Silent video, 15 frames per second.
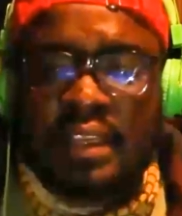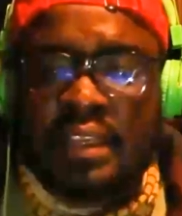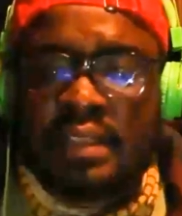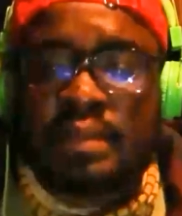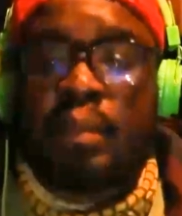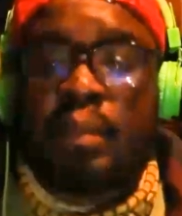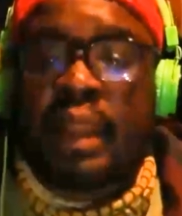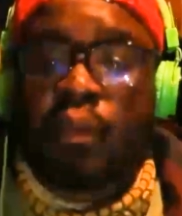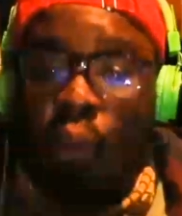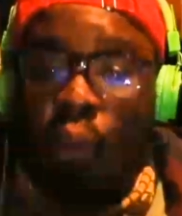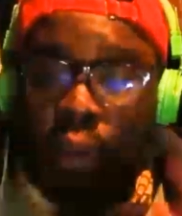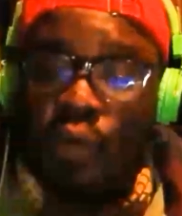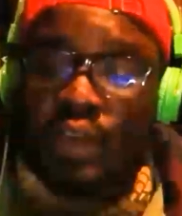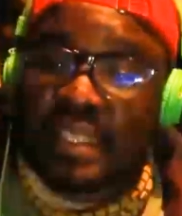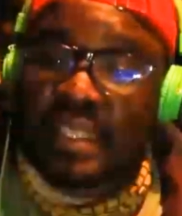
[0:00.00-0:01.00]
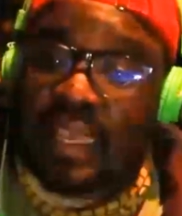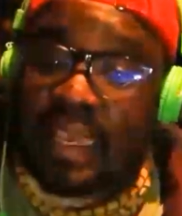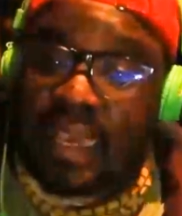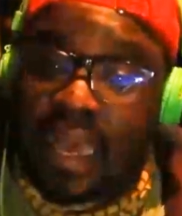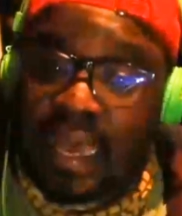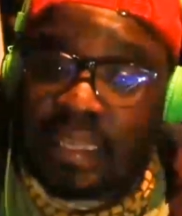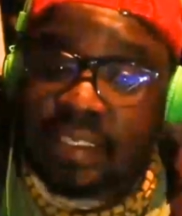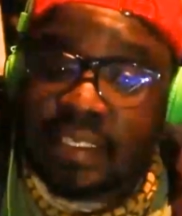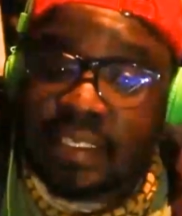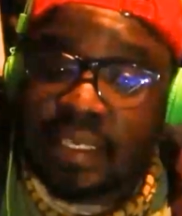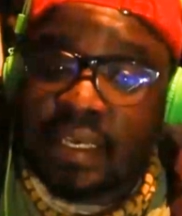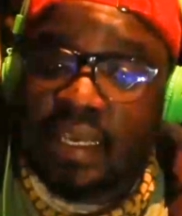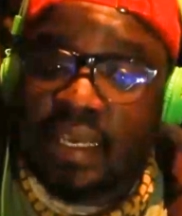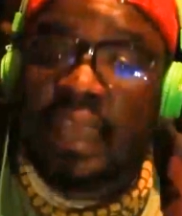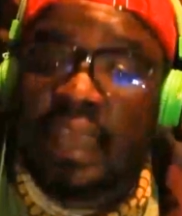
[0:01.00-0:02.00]
But when we say cut
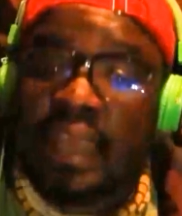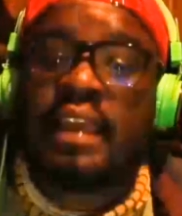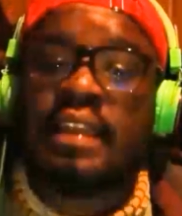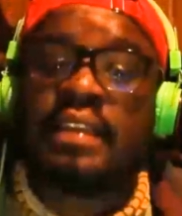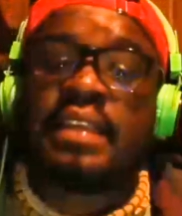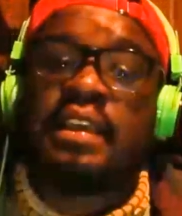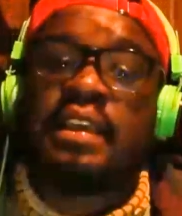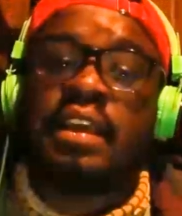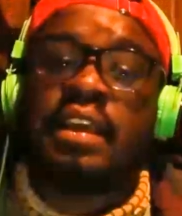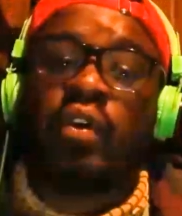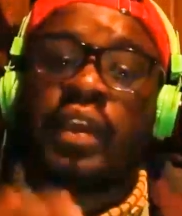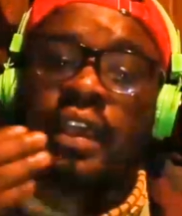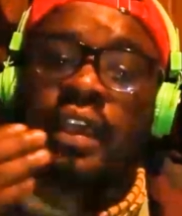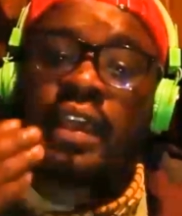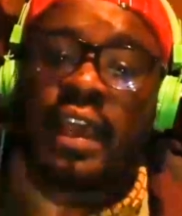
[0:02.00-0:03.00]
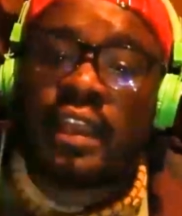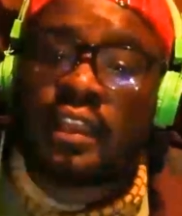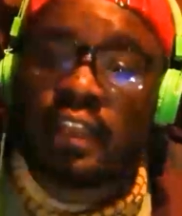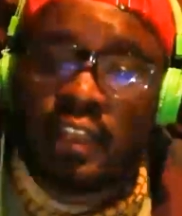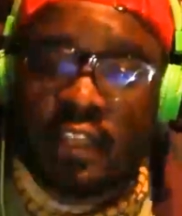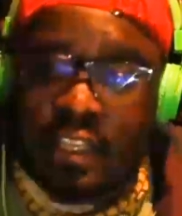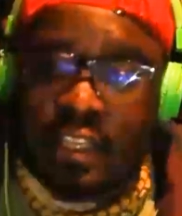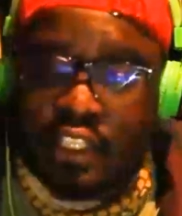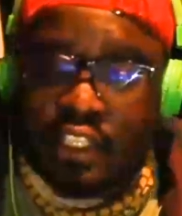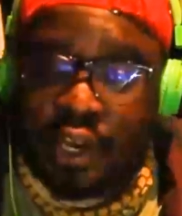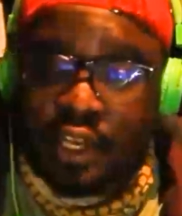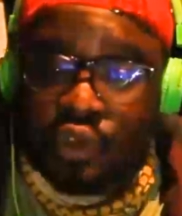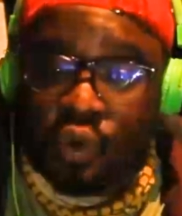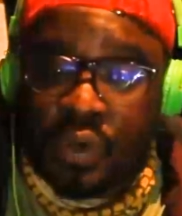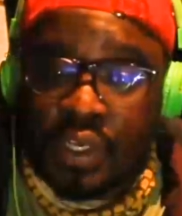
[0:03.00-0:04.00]
and say, okay, God, let's
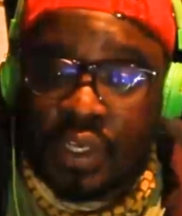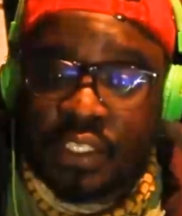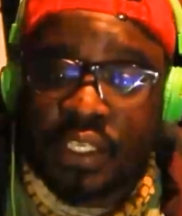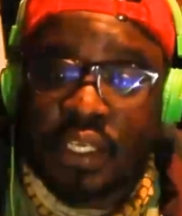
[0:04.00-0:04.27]
redo it.